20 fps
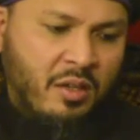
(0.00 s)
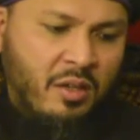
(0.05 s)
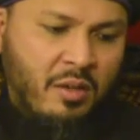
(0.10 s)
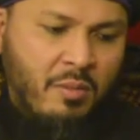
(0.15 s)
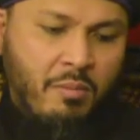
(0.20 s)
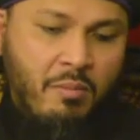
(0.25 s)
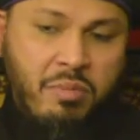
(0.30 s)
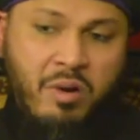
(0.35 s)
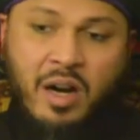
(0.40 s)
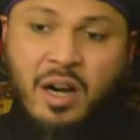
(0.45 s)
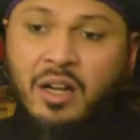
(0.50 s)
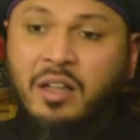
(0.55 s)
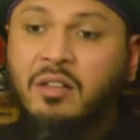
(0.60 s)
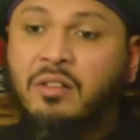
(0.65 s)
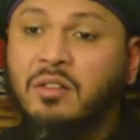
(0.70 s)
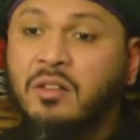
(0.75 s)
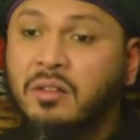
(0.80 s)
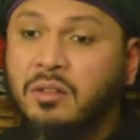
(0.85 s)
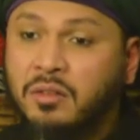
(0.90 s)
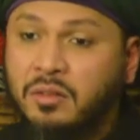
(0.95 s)

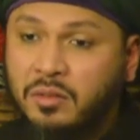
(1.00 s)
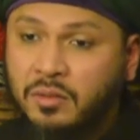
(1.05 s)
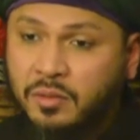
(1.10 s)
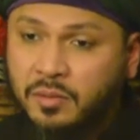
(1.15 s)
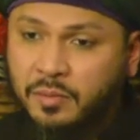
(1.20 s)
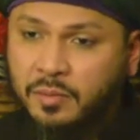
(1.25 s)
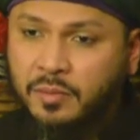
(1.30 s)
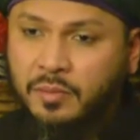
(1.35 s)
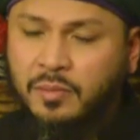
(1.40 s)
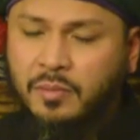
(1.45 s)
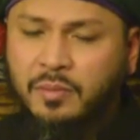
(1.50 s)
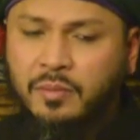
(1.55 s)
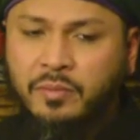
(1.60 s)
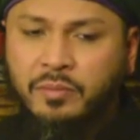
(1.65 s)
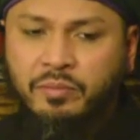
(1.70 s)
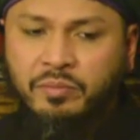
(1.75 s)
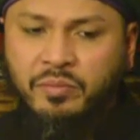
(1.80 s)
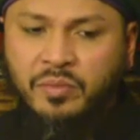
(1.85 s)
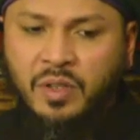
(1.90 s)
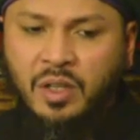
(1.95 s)
birth,
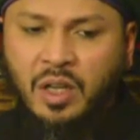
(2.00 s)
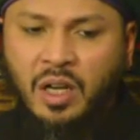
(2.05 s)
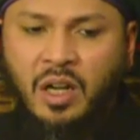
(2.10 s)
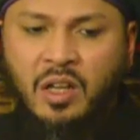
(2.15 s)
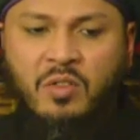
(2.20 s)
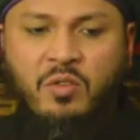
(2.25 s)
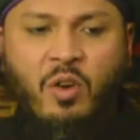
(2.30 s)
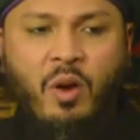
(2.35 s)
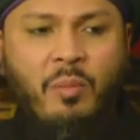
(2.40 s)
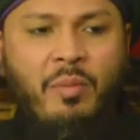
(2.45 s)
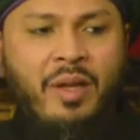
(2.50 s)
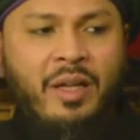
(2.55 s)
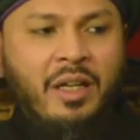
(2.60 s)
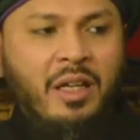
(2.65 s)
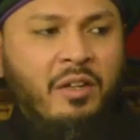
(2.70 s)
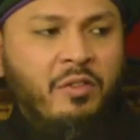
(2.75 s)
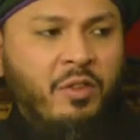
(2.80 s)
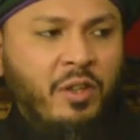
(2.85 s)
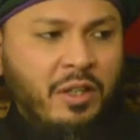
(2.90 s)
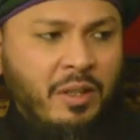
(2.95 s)
it's
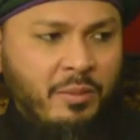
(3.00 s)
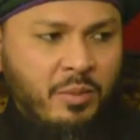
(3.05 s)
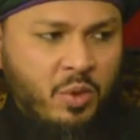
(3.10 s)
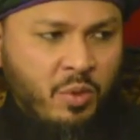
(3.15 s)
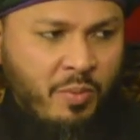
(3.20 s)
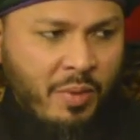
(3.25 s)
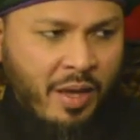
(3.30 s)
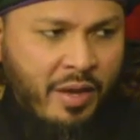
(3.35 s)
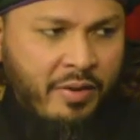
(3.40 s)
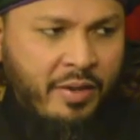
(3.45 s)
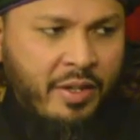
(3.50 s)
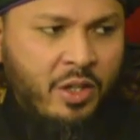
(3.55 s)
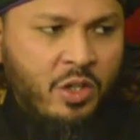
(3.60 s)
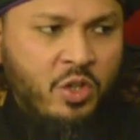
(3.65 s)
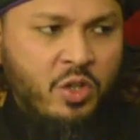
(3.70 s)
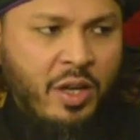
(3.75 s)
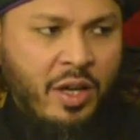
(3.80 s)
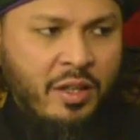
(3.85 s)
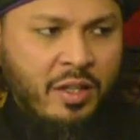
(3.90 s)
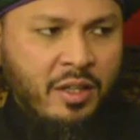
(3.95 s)
forbidden for them to marry
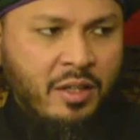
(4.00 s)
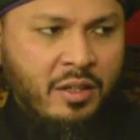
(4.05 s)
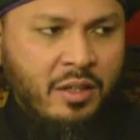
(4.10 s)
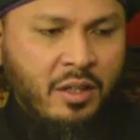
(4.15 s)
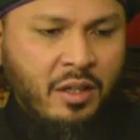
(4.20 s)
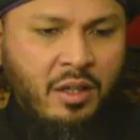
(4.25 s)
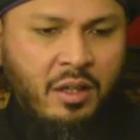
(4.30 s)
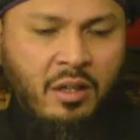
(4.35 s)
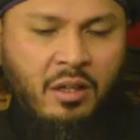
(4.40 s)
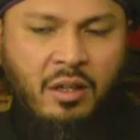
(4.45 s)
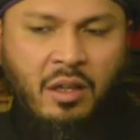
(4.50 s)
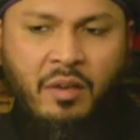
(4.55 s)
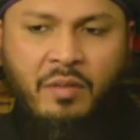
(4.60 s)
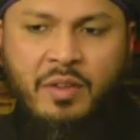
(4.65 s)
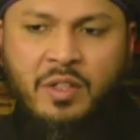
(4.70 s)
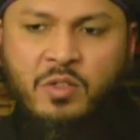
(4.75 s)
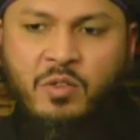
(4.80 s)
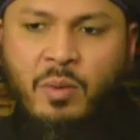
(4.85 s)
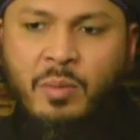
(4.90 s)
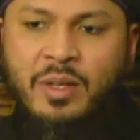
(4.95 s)
each other. If
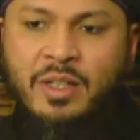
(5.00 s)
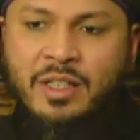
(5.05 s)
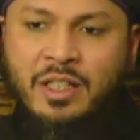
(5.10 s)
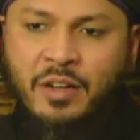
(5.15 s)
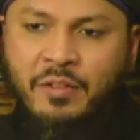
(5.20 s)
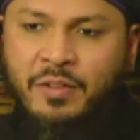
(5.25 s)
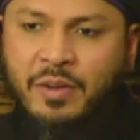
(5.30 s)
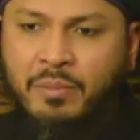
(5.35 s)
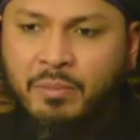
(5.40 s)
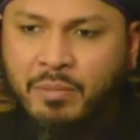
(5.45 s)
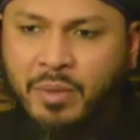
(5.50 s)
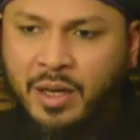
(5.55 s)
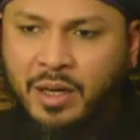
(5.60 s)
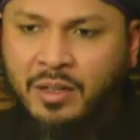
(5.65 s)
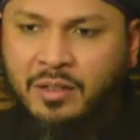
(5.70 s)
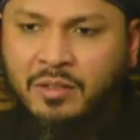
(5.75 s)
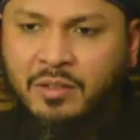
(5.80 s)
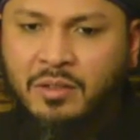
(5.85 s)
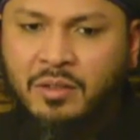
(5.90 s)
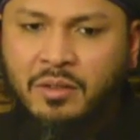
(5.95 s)
it's from a different
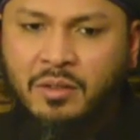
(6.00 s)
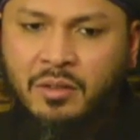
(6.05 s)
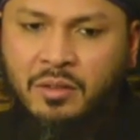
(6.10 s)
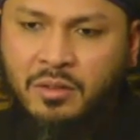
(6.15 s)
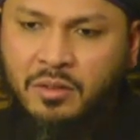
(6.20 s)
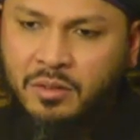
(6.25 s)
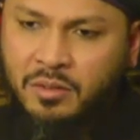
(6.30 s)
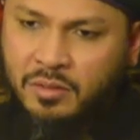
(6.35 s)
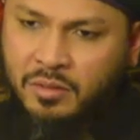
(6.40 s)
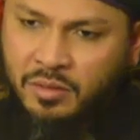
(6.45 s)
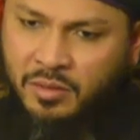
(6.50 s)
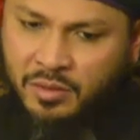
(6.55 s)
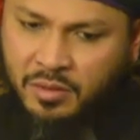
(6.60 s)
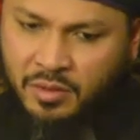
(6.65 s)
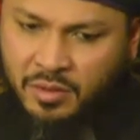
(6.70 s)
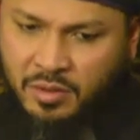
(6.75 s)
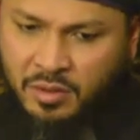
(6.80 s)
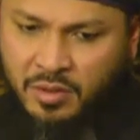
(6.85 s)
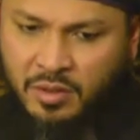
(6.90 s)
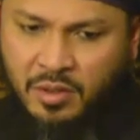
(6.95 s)
birth,
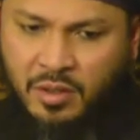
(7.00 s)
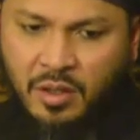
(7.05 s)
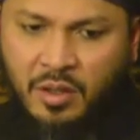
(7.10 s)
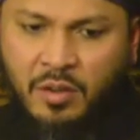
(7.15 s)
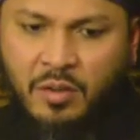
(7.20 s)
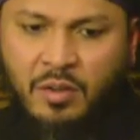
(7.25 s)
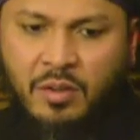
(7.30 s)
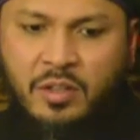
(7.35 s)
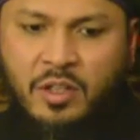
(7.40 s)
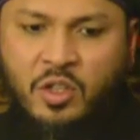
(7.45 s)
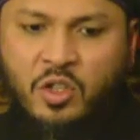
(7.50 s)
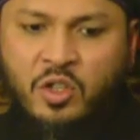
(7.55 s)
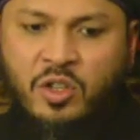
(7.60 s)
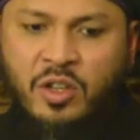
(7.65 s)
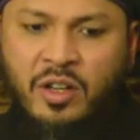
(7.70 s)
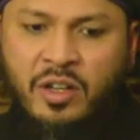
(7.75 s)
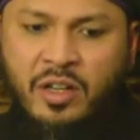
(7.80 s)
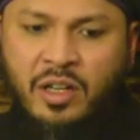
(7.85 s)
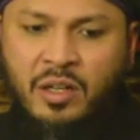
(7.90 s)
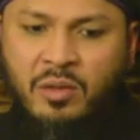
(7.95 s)
the
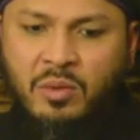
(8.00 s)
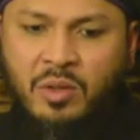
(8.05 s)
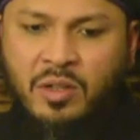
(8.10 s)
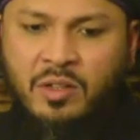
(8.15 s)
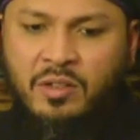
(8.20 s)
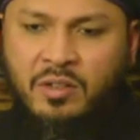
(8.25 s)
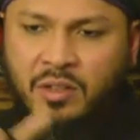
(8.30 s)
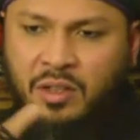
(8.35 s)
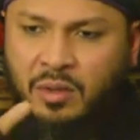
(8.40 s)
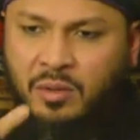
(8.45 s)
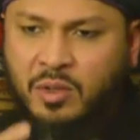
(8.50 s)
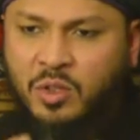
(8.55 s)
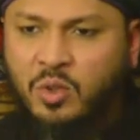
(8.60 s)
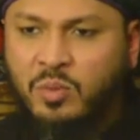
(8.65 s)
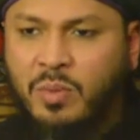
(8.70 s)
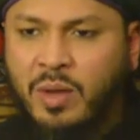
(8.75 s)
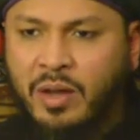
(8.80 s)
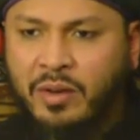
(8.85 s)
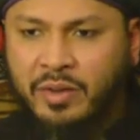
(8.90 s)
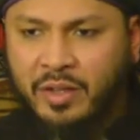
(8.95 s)
Shariat was they were to
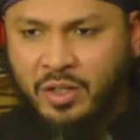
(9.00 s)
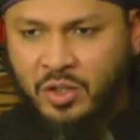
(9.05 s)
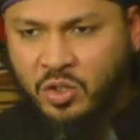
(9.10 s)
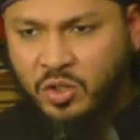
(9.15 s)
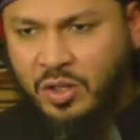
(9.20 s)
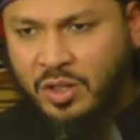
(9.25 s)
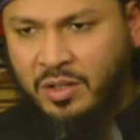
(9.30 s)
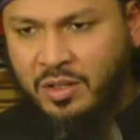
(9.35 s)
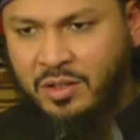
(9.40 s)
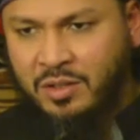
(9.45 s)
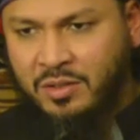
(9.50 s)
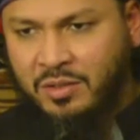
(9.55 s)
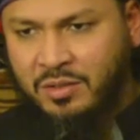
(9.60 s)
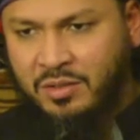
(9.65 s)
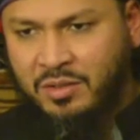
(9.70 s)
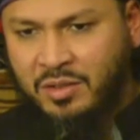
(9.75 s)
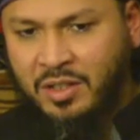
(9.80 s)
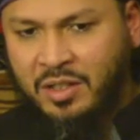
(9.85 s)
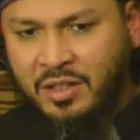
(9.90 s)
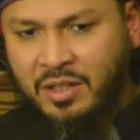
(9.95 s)
marry each other.
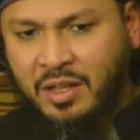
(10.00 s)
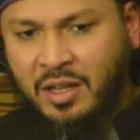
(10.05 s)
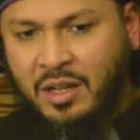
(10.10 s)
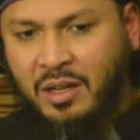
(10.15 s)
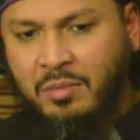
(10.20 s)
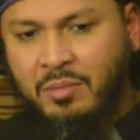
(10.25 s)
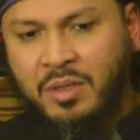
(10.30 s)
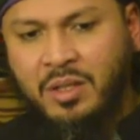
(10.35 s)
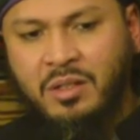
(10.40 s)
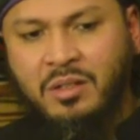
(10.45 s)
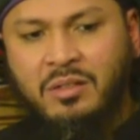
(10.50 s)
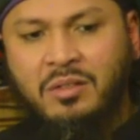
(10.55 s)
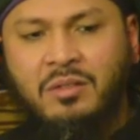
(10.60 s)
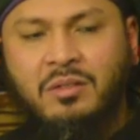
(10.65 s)
And Qabil